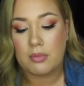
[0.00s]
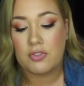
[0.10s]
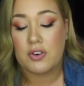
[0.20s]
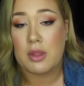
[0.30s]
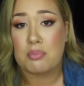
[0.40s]

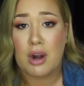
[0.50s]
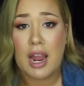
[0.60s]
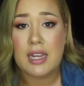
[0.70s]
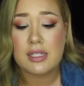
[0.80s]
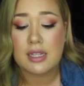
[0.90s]
For the
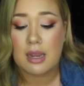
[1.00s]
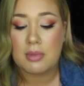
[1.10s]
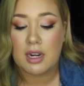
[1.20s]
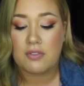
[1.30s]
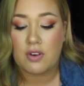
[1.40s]
price, I
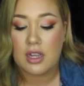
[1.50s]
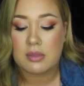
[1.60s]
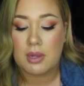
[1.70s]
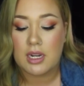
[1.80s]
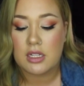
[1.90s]
mean, for
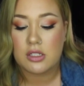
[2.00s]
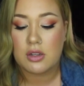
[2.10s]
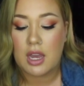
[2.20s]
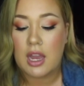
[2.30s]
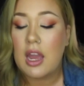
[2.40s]
as many as you
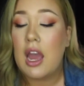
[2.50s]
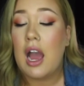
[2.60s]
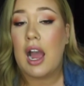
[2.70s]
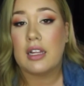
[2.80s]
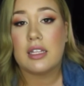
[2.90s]
get,
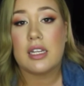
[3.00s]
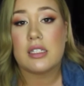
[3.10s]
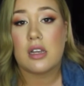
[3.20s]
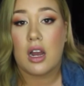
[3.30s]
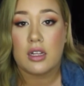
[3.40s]
I think
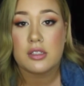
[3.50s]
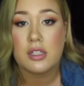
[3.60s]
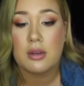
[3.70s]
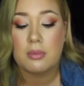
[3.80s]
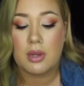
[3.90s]
it's
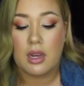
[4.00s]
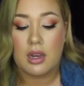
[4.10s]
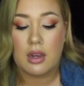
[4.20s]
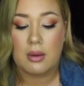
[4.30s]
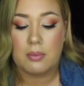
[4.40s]
awesome.
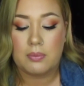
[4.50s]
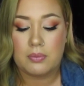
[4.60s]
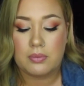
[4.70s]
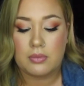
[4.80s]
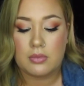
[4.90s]

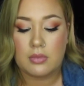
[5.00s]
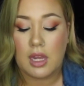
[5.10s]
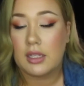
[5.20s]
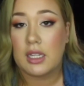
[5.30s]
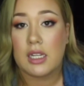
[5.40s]

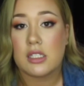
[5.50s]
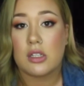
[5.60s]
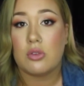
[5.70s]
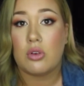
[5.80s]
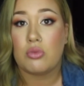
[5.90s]
I think
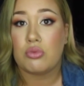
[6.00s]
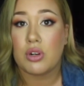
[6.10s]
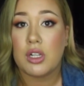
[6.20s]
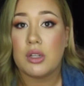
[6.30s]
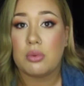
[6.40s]
it's a
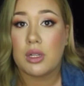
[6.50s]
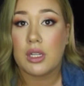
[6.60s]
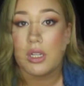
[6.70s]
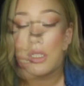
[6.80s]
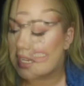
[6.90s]
really,
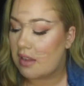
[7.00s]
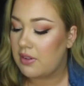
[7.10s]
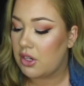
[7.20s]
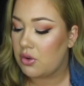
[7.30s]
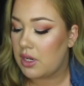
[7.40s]
really good. It does have
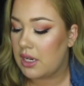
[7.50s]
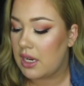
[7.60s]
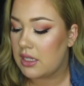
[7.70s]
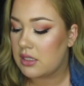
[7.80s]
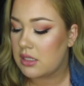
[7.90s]

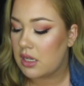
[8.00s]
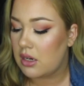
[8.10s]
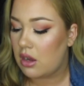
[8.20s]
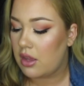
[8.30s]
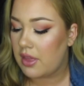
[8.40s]
ingredients
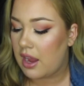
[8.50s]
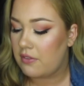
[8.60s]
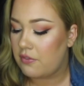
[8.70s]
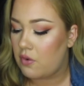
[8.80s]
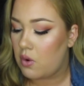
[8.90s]
and all
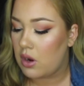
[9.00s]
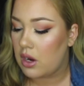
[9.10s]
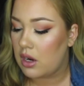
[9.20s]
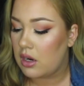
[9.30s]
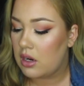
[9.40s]
that
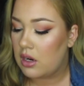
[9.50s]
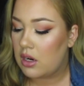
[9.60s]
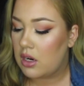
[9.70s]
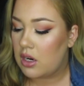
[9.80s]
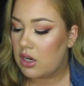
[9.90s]
for,
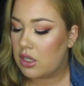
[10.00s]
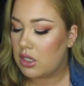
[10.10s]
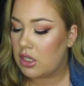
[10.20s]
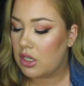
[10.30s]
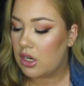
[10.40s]

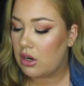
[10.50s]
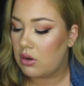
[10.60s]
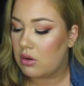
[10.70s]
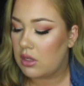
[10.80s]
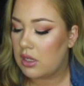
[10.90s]
you
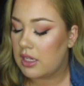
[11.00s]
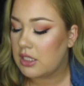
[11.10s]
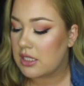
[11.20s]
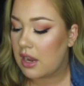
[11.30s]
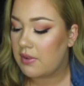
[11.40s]
know, it
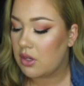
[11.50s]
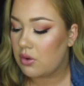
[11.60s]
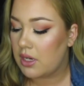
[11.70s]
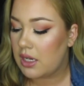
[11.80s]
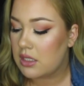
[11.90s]
does have
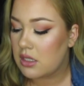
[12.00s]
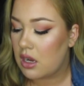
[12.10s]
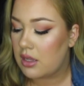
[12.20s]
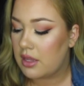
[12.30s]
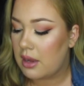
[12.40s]
ingredients
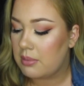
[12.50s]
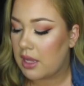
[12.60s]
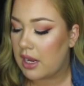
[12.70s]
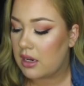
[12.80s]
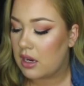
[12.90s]
on them,
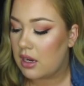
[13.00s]
like